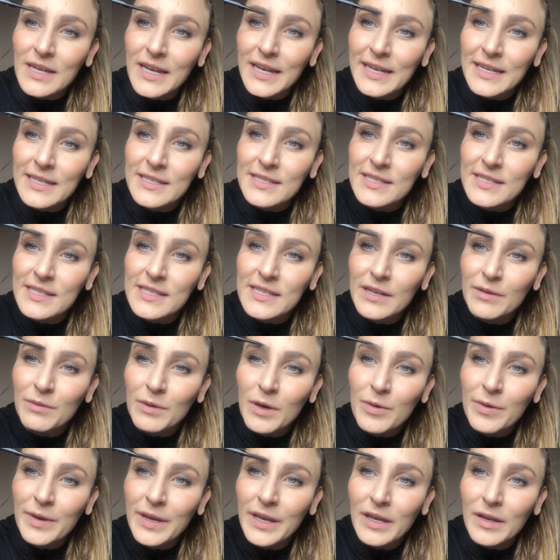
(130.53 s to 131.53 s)
I get
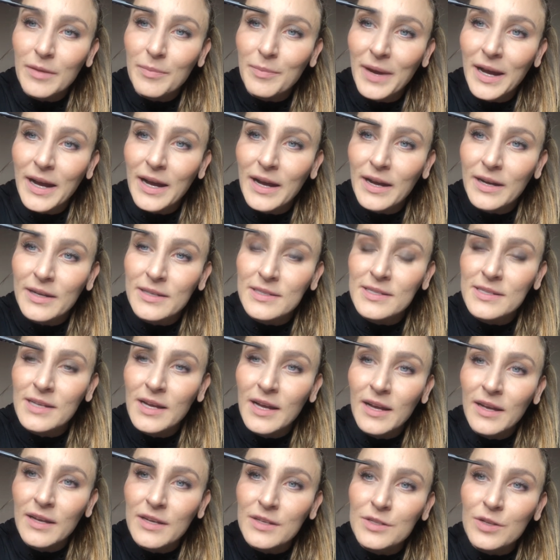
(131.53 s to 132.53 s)
0 kickbacks,
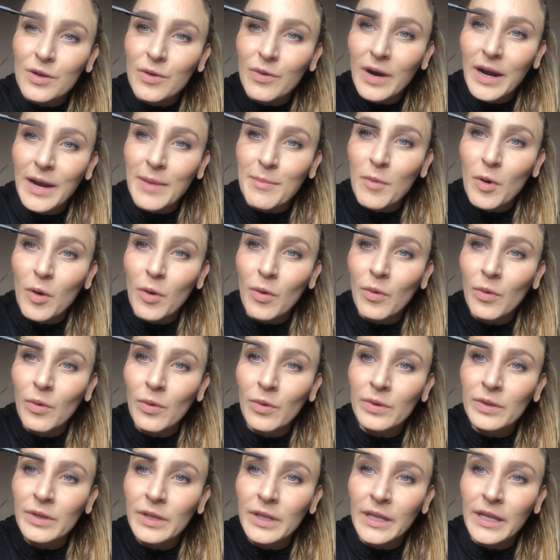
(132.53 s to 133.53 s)
so I'm
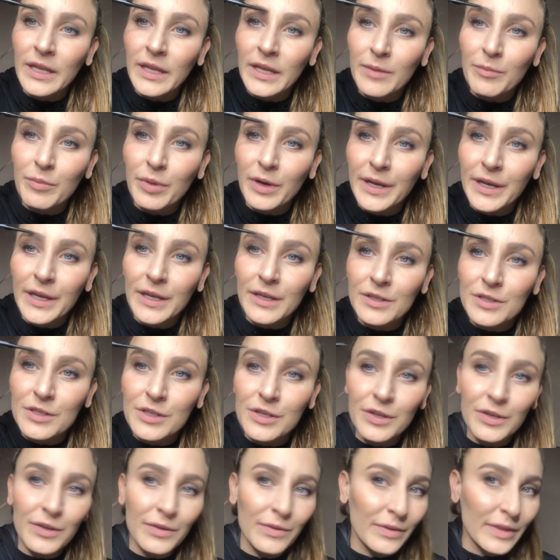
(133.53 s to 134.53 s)
only bringing to
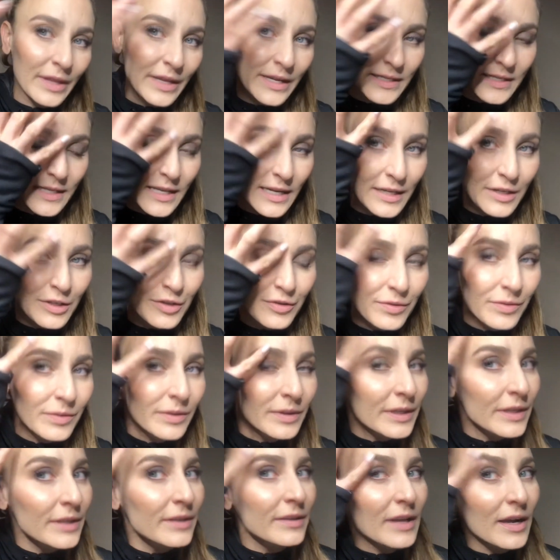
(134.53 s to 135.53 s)
you things that I
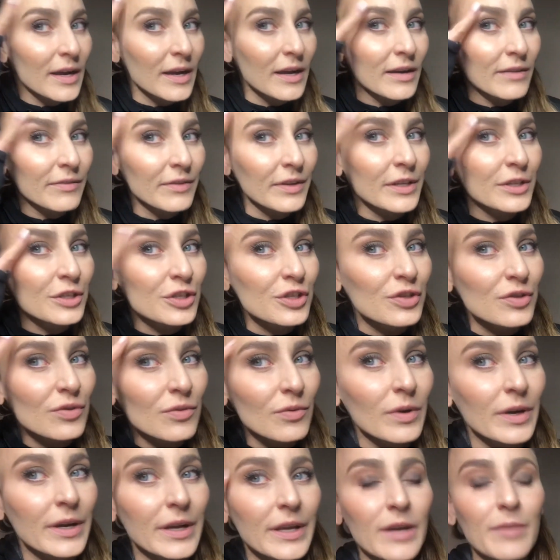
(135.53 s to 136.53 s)
truly love,
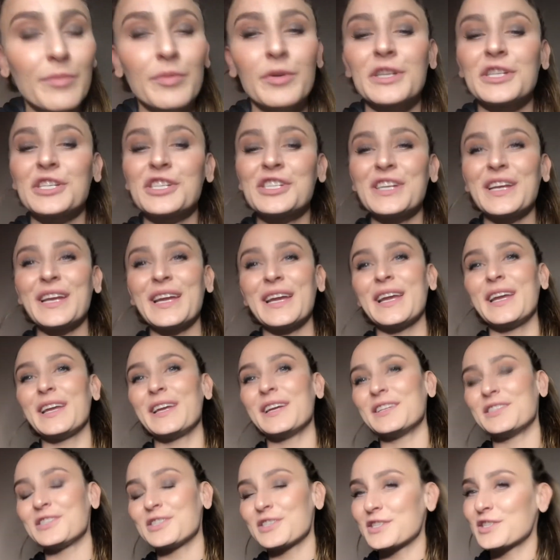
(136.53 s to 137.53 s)
enjoy, appreciate,
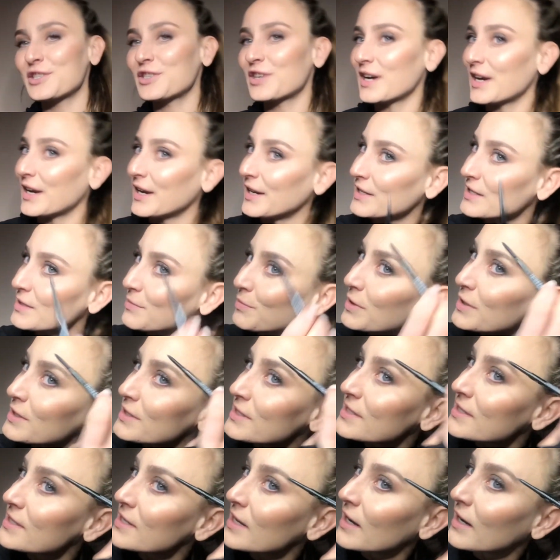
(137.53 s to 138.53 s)
and just trying to put
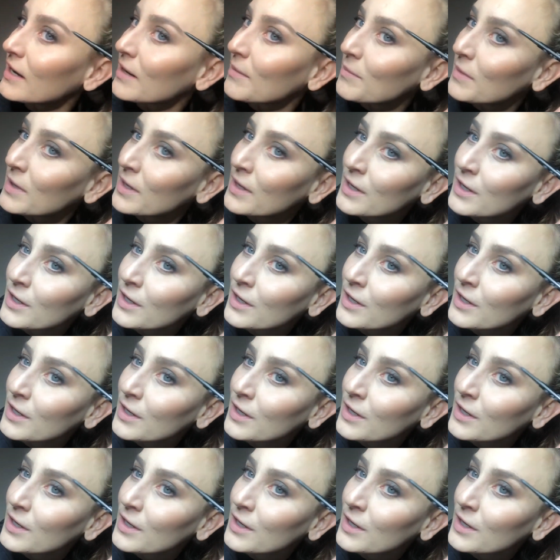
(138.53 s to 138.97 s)
some